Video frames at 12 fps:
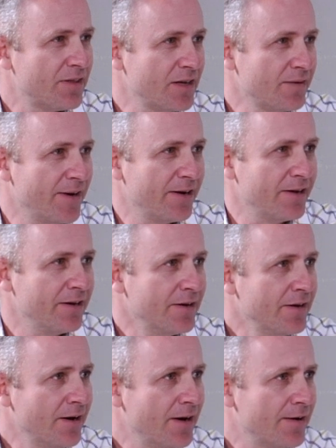you think about
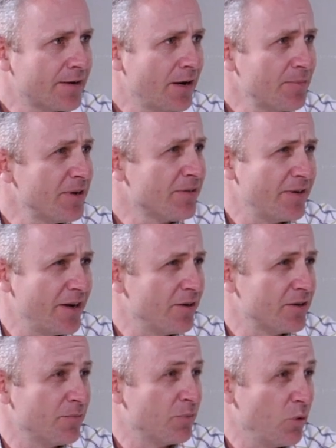it, uh, companies are now
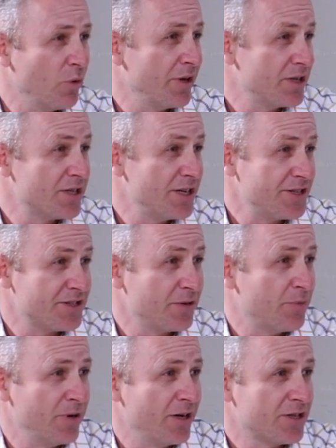deploying changes in
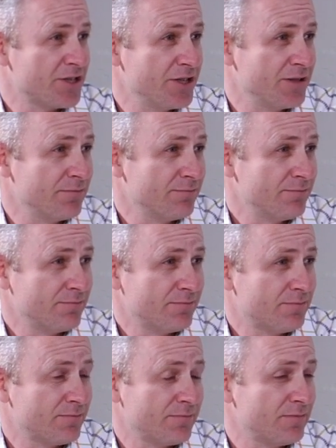production
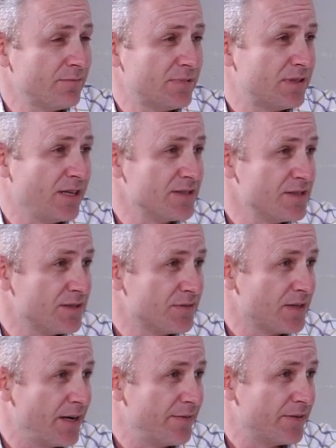dozens of
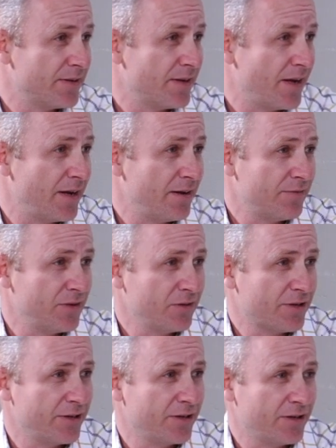times a day. If you yeah.
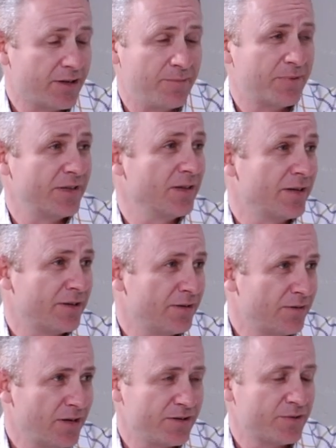look at a company like
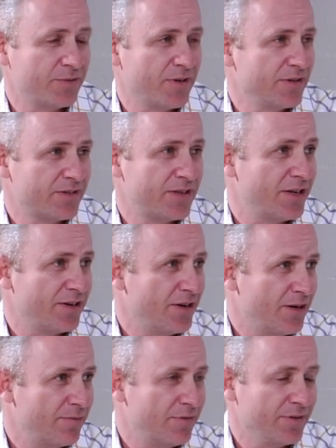Customer's
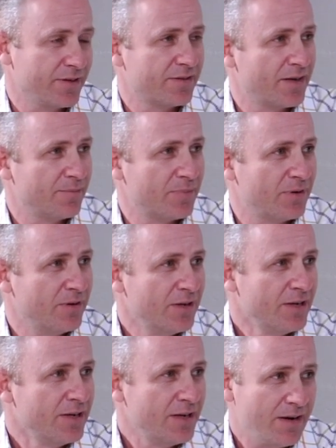GitHub, for example,
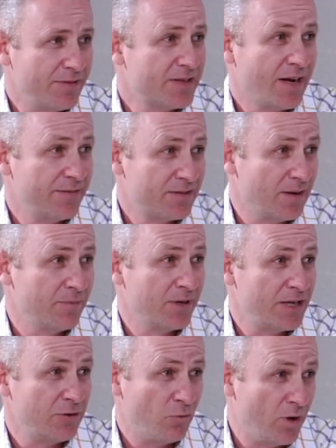every time
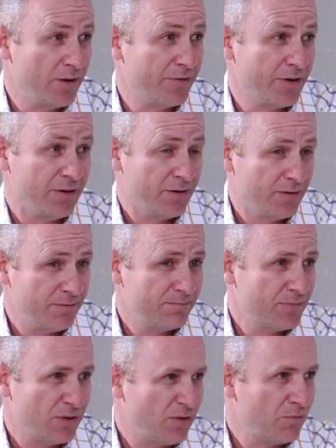somebody, one of their
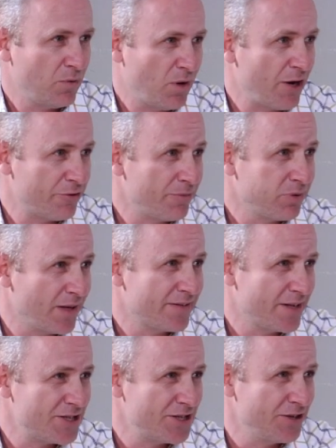100 plus
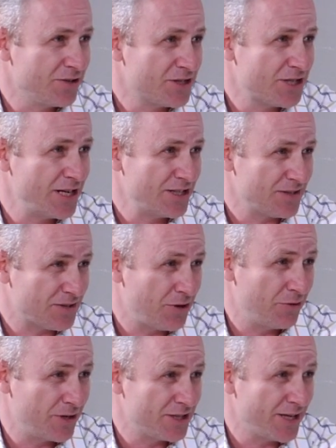engineers changes
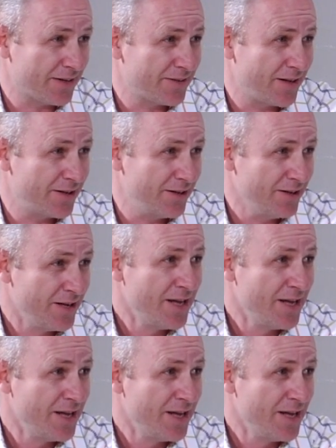code and checks that in,